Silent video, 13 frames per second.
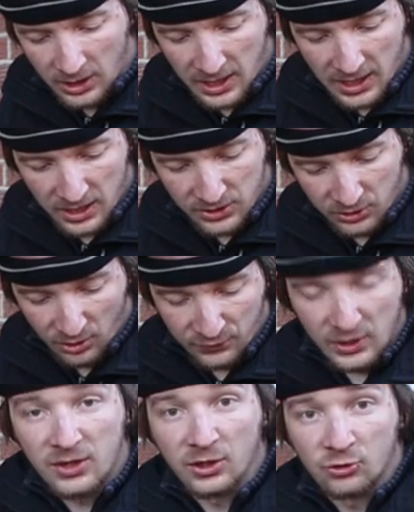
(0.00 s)
They're not
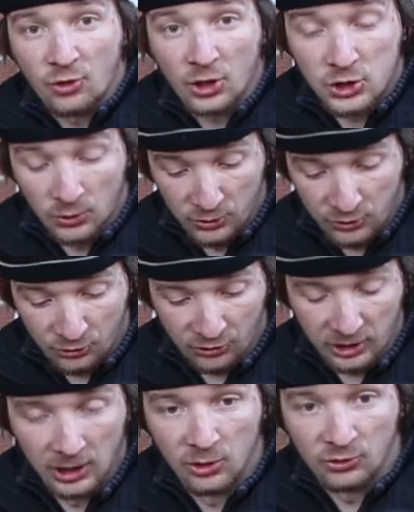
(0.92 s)
for anything structural, just
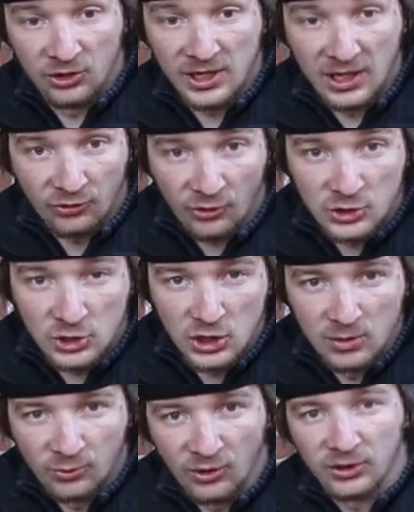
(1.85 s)
to close in the ends of the
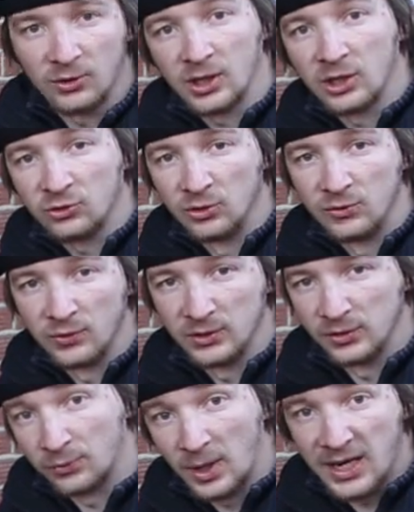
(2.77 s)
tube so they don't get too
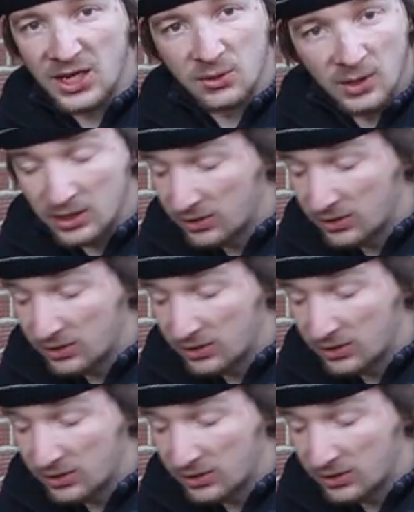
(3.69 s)
full of rain or